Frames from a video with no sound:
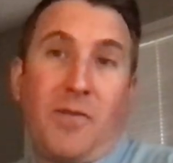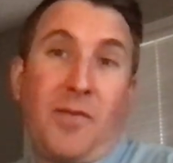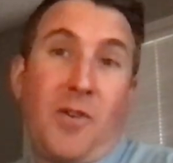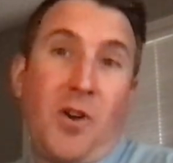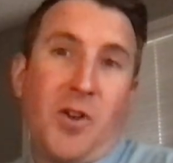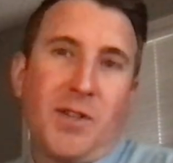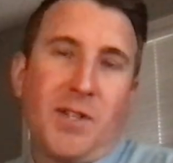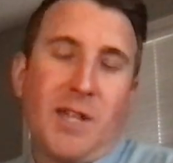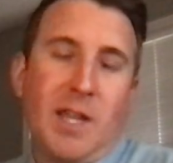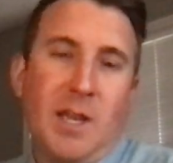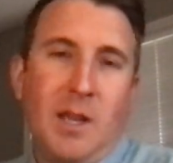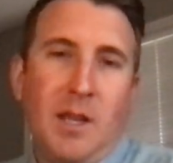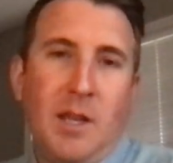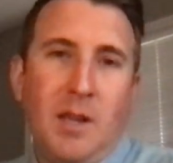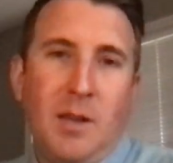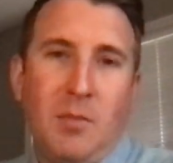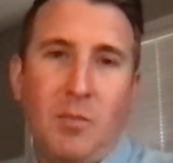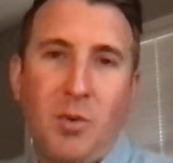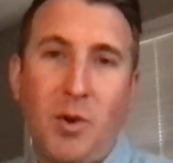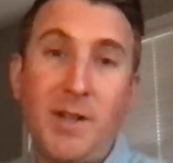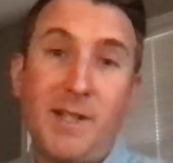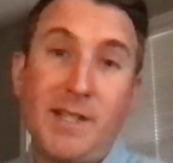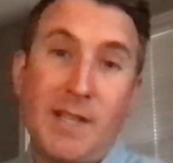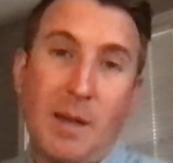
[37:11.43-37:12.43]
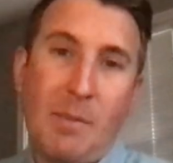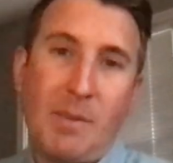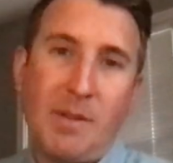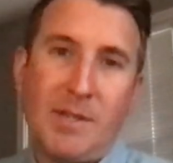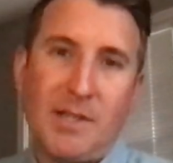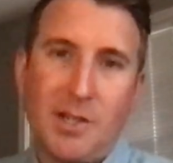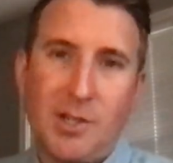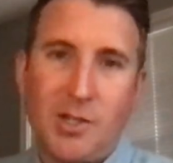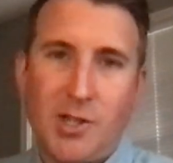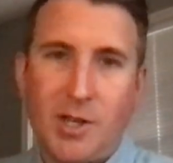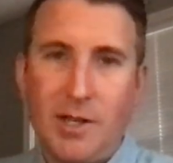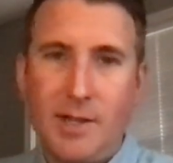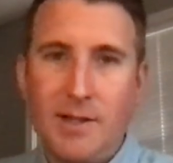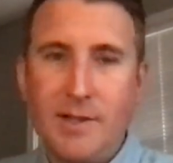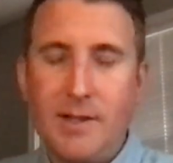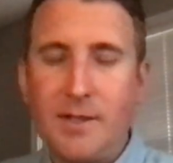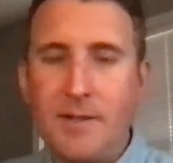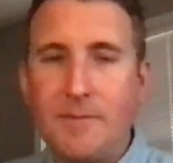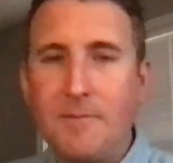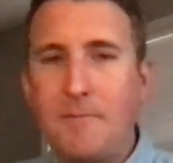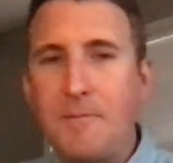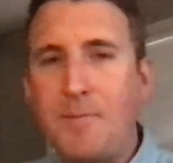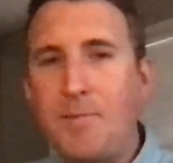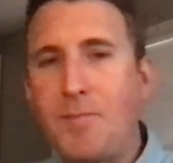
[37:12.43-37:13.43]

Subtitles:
faulty presuppositions.